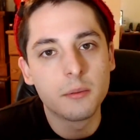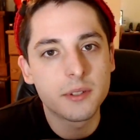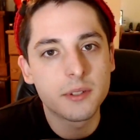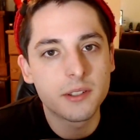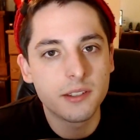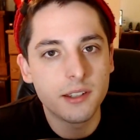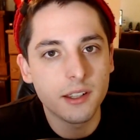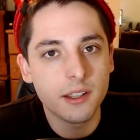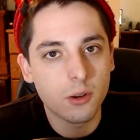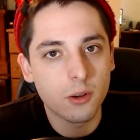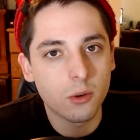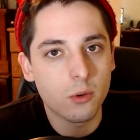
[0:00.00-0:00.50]

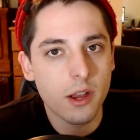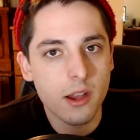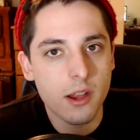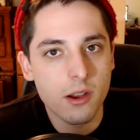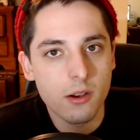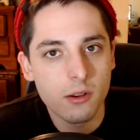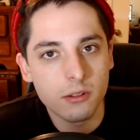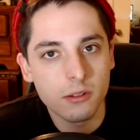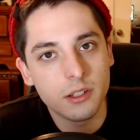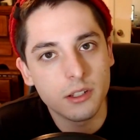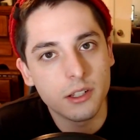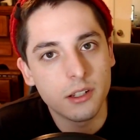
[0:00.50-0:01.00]
Stick
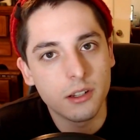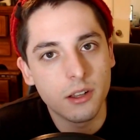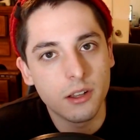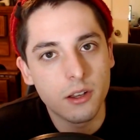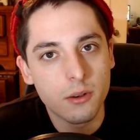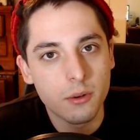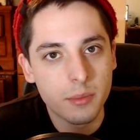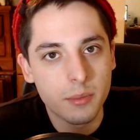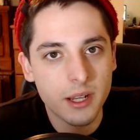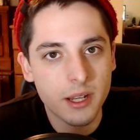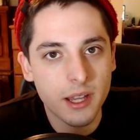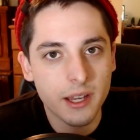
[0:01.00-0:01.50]
around, you
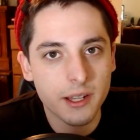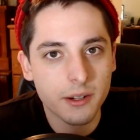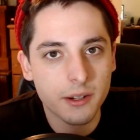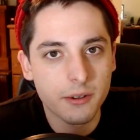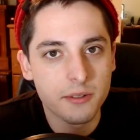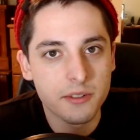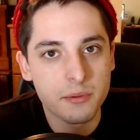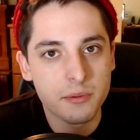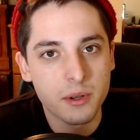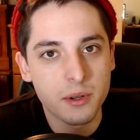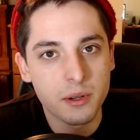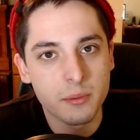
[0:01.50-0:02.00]
know, Banana
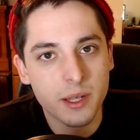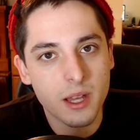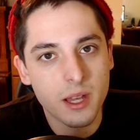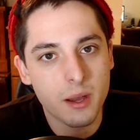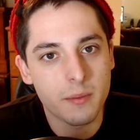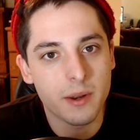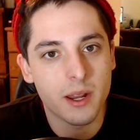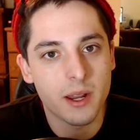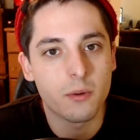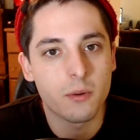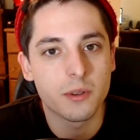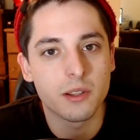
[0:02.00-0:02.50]
Crew's gonna be
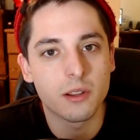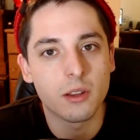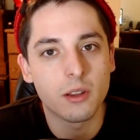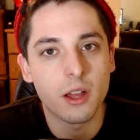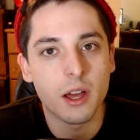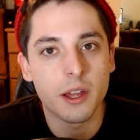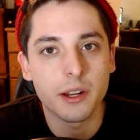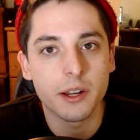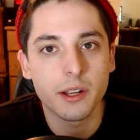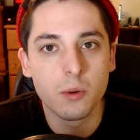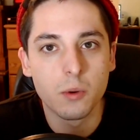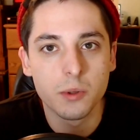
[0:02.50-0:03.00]
coming out with a
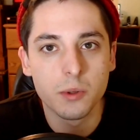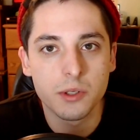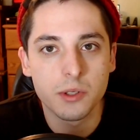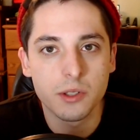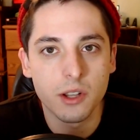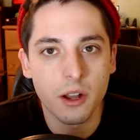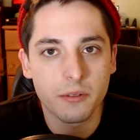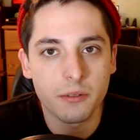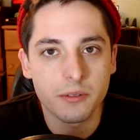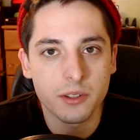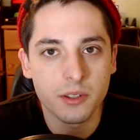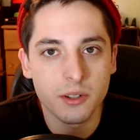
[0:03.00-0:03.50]
lot of cool
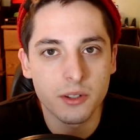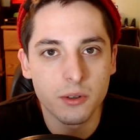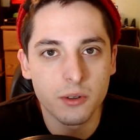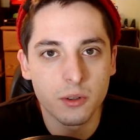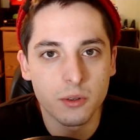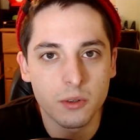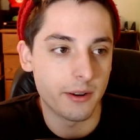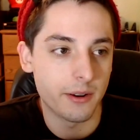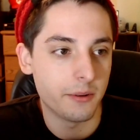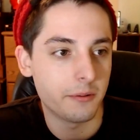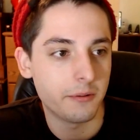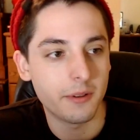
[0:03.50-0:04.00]
stuff
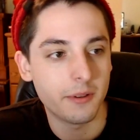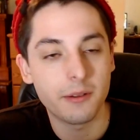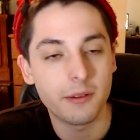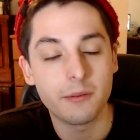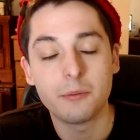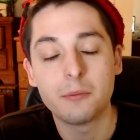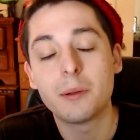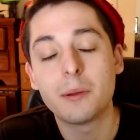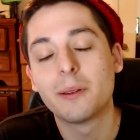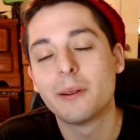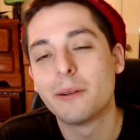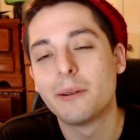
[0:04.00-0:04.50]
soon.
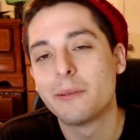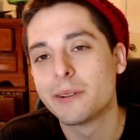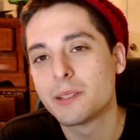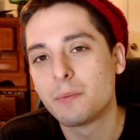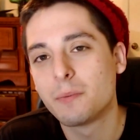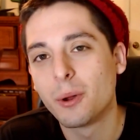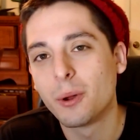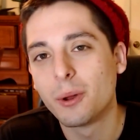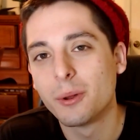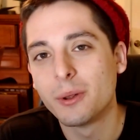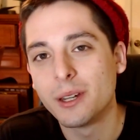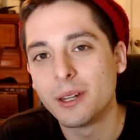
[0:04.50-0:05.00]
Maybe I don't want to
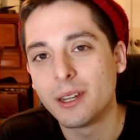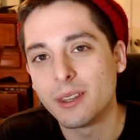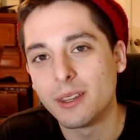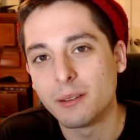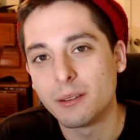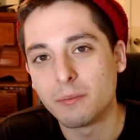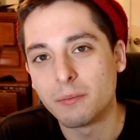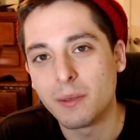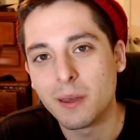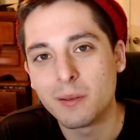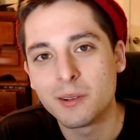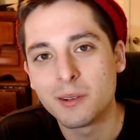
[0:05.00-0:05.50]
spoil
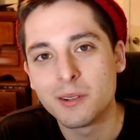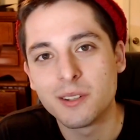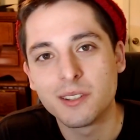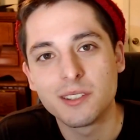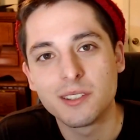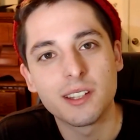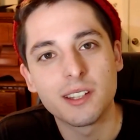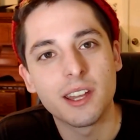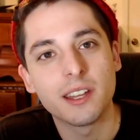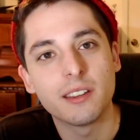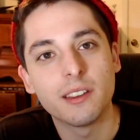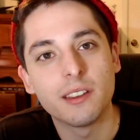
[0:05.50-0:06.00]
anything.Maybe I'll
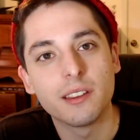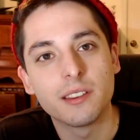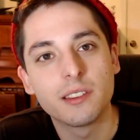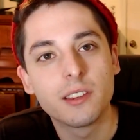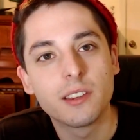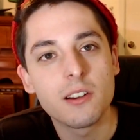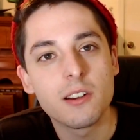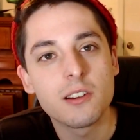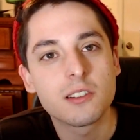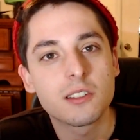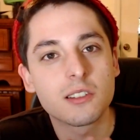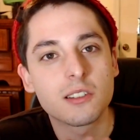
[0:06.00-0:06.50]
just say that
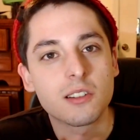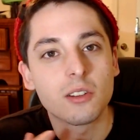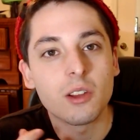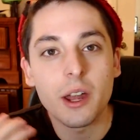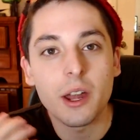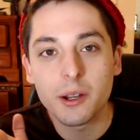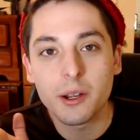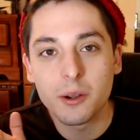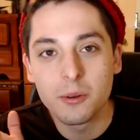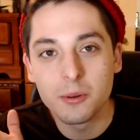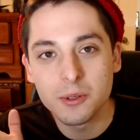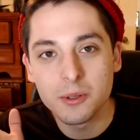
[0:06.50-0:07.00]
there's a
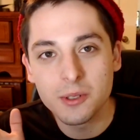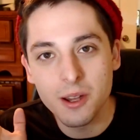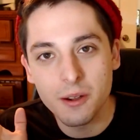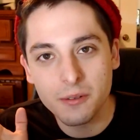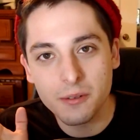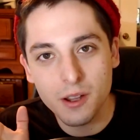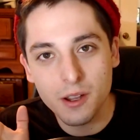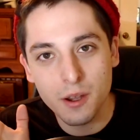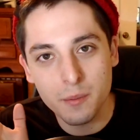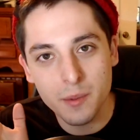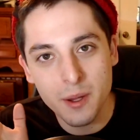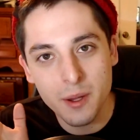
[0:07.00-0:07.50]
lot of cool
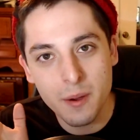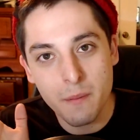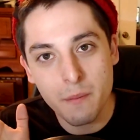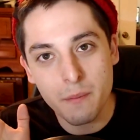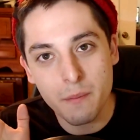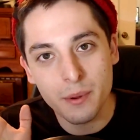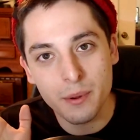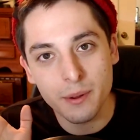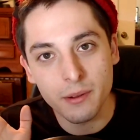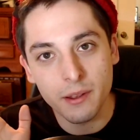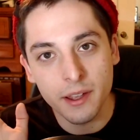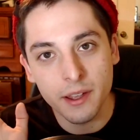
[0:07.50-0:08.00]
stuff coming
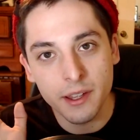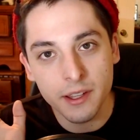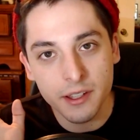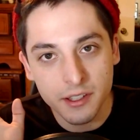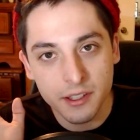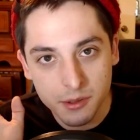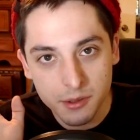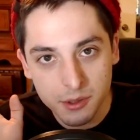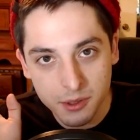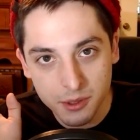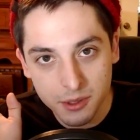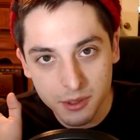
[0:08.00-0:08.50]
up,
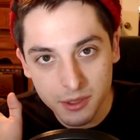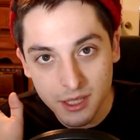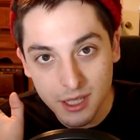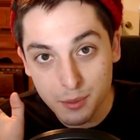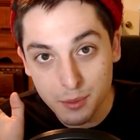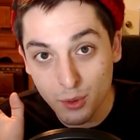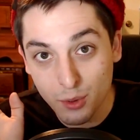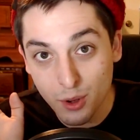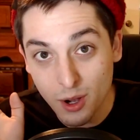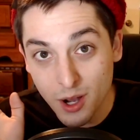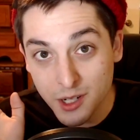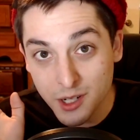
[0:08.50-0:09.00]
and you should
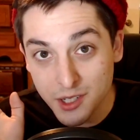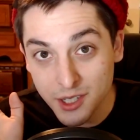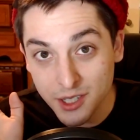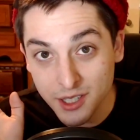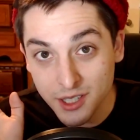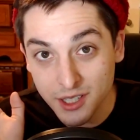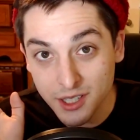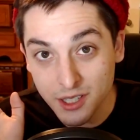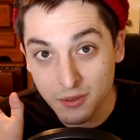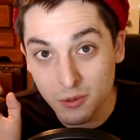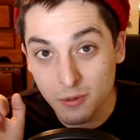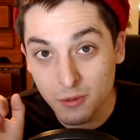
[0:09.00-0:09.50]
keep
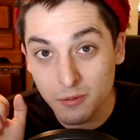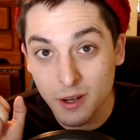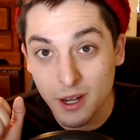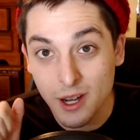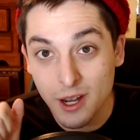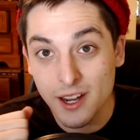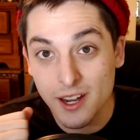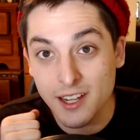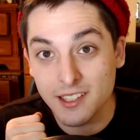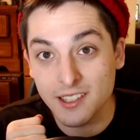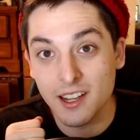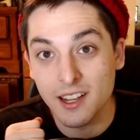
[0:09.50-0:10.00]
watching, and we're
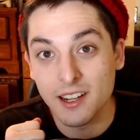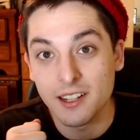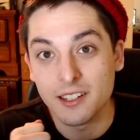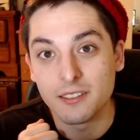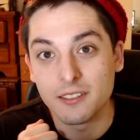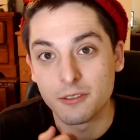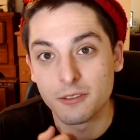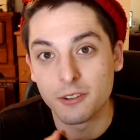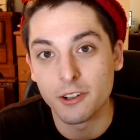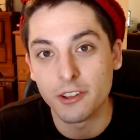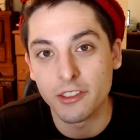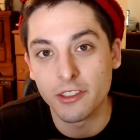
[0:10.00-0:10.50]
very
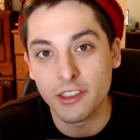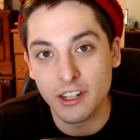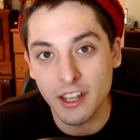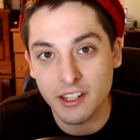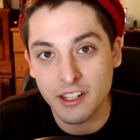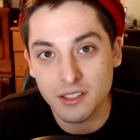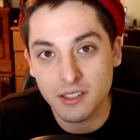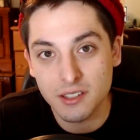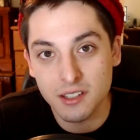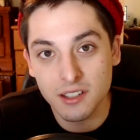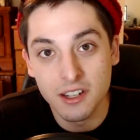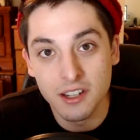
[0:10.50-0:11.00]
excited for the
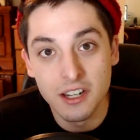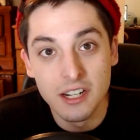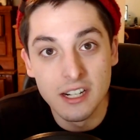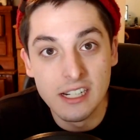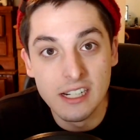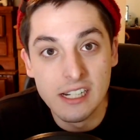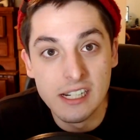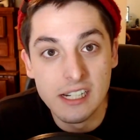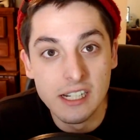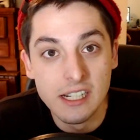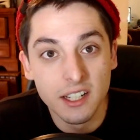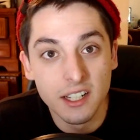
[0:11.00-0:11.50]
next
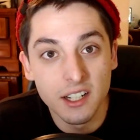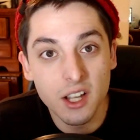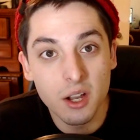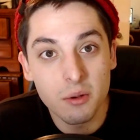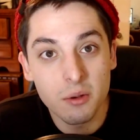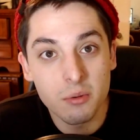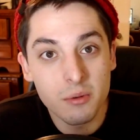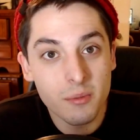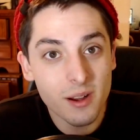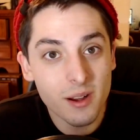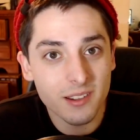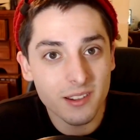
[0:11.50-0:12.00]

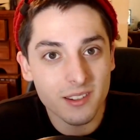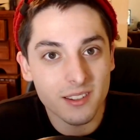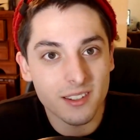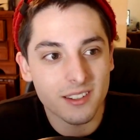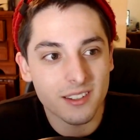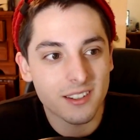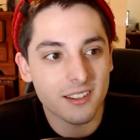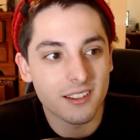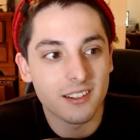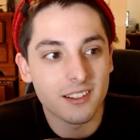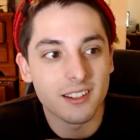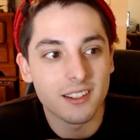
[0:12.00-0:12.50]
couple
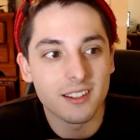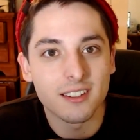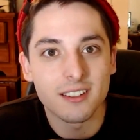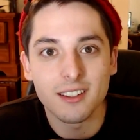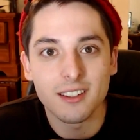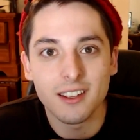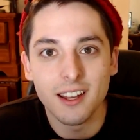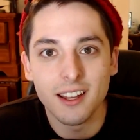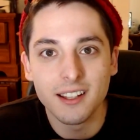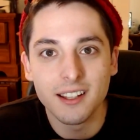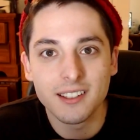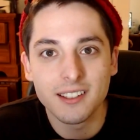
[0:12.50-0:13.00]
months,
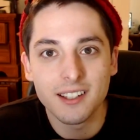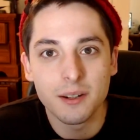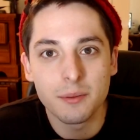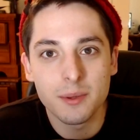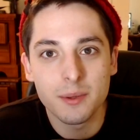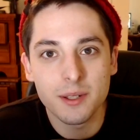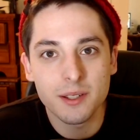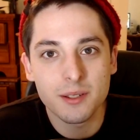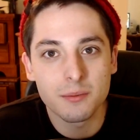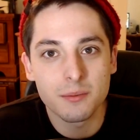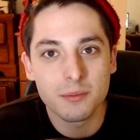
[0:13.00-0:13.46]
because it's gonna be